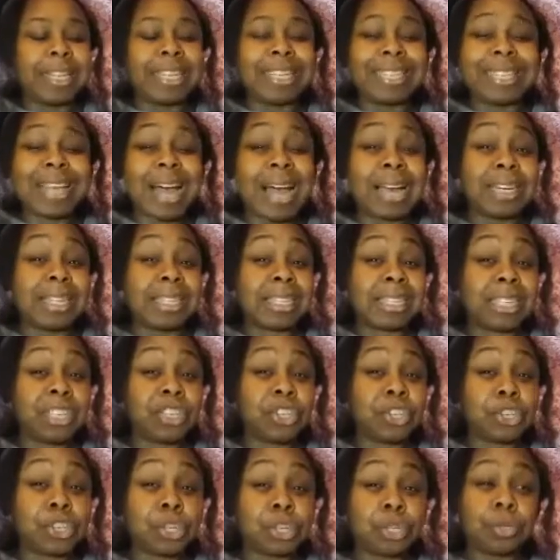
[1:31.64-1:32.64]
Design
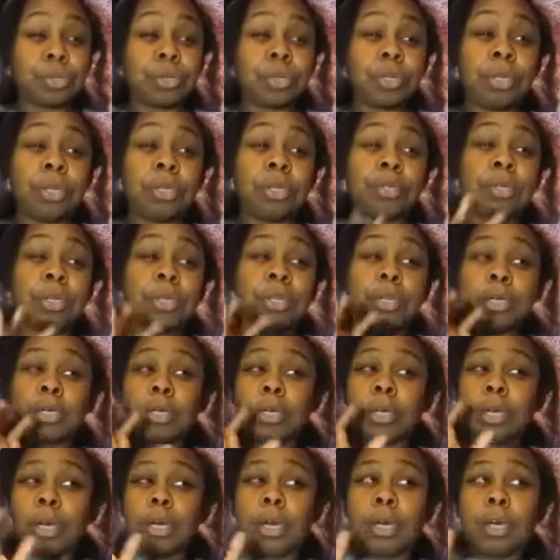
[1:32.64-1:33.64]
Essential,
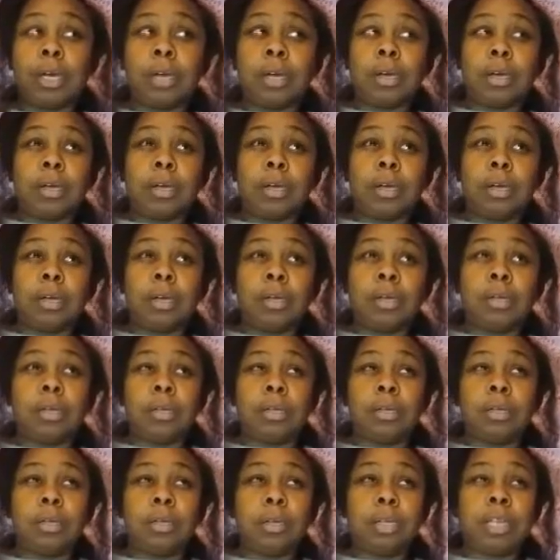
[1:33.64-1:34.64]

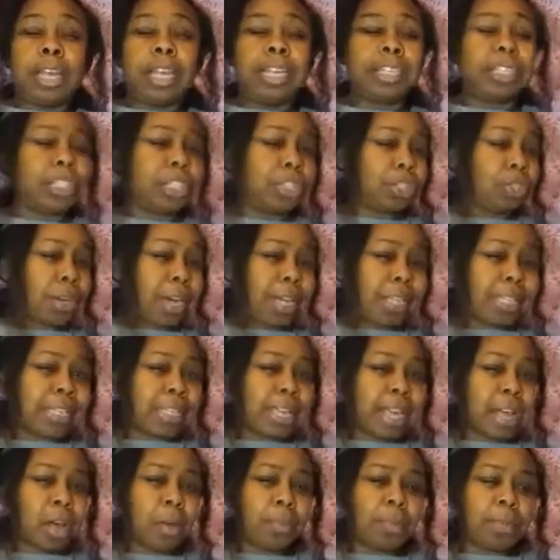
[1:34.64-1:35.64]
Itchy Dry
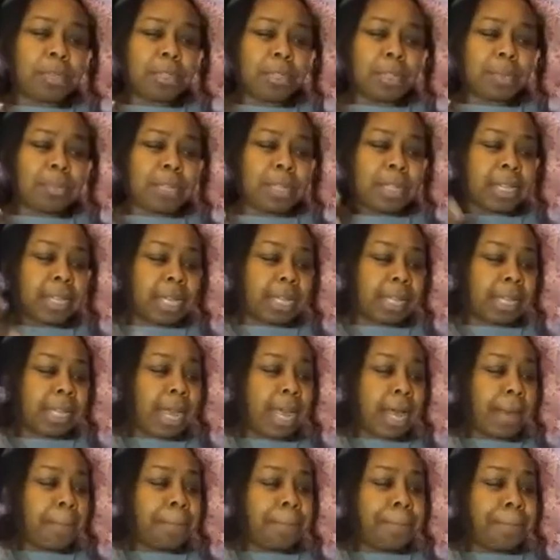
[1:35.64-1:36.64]
Scalp or something like
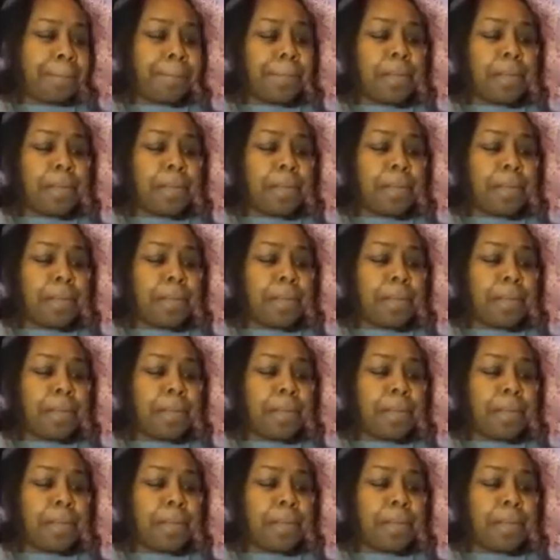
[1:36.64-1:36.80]
that.